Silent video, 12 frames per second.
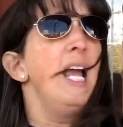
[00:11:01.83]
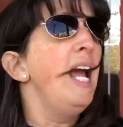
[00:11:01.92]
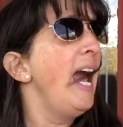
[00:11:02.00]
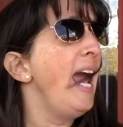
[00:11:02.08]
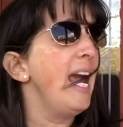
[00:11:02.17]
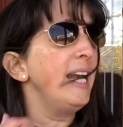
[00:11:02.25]

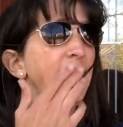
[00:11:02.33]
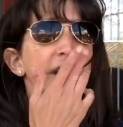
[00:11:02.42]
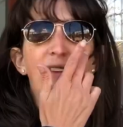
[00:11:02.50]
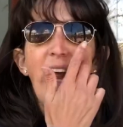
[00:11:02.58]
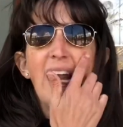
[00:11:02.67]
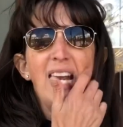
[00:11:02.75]
and he
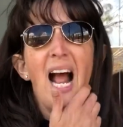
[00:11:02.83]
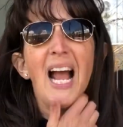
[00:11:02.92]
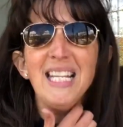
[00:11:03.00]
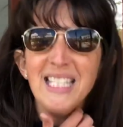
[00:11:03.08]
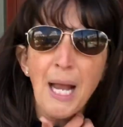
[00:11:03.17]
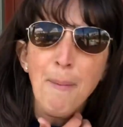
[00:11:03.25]
even had an
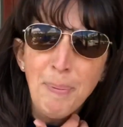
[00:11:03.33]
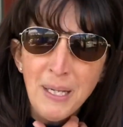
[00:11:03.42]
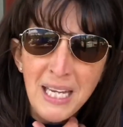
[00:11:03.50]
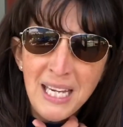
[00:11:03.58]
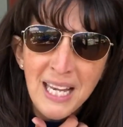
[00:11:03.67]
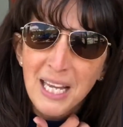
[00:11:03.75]
ice
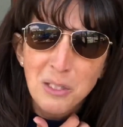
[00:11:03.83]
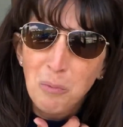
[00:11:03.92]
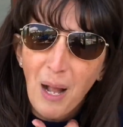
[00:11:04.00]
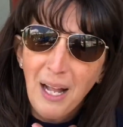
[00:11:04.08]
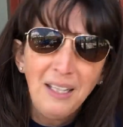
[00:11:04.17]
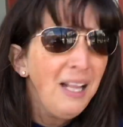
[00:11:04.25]
company as
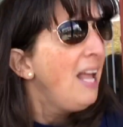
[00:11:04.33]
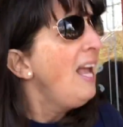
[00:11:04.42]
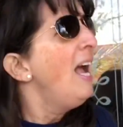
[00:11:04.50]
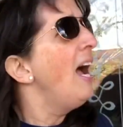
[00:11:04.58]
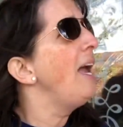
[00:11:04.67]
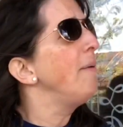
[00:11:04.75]
well.
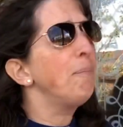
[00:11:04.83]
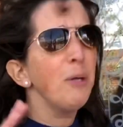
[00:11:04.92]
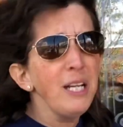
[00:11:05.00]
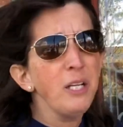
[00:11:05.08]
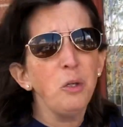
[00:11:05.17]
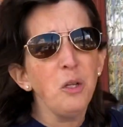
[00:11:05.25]

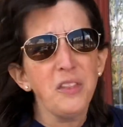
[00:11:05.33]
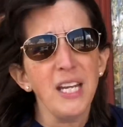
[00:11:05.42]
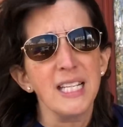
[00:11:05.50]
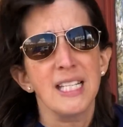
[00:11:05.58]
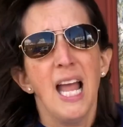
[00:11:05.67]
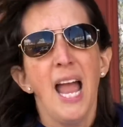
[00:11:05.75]
Pretty cool
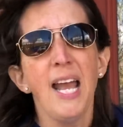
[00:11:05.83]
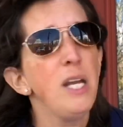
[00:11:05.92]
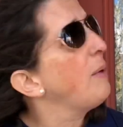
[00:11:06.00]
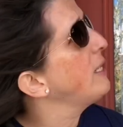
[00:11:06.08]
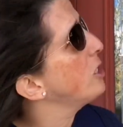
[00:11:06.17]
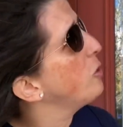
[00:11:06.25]
things.
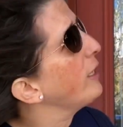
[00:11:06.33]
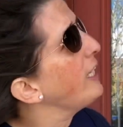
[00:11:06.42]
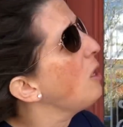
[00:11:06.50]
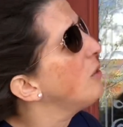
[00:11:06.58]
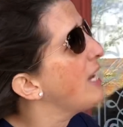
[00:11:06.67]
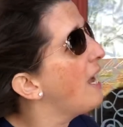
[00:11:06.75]
Anyways, the Truckee
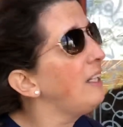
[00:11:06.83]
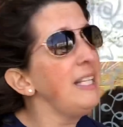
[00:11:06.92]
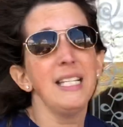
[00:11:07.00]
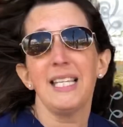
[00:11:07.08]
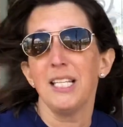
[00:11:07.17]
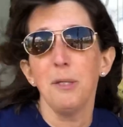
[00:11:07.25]
Hotel is
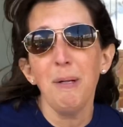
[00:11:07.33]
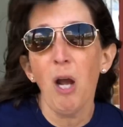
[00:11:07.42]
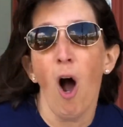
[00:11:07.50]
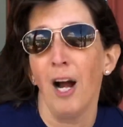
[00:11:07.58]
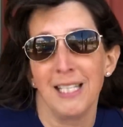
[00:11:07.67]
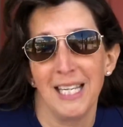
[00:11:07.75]
said to be
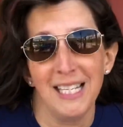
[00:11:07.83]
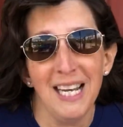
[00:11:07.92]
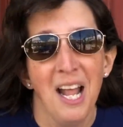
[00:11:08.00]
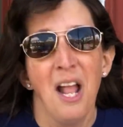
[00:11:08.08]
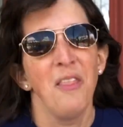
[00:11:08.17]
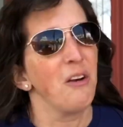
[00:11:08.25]
haunted.
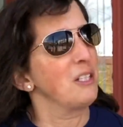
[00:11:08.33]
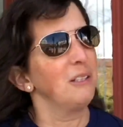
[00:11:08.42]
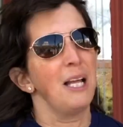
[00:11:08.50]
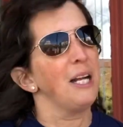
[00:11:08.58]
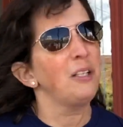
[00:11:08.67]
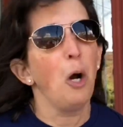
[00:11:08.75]
There's a
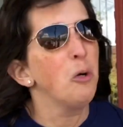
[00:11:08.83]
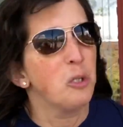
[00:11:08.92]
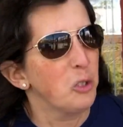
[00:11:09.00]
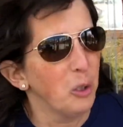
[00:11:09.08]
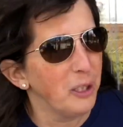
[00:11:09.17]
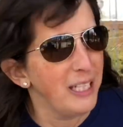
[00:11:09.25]
lot of ghost
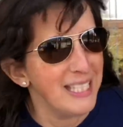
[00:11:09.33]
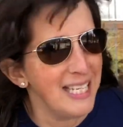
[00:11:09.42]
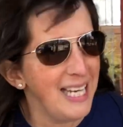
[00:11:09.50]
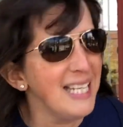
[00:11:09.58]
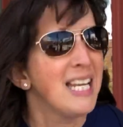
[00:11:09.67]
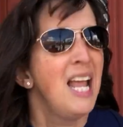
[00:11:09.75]
stories in
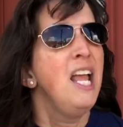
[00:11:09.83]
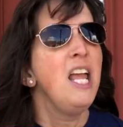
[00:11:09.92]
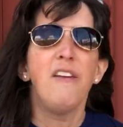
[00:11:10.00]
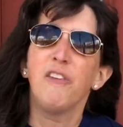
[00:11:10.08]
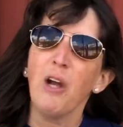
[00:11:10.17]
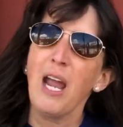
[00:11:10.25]
it.
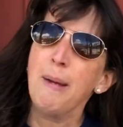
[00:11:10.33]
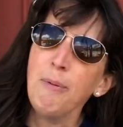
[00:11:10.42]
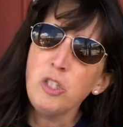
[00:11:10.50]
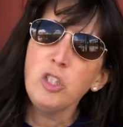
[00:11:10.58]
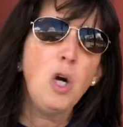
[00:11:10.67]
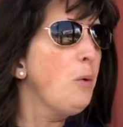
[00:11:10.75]
If you're able to go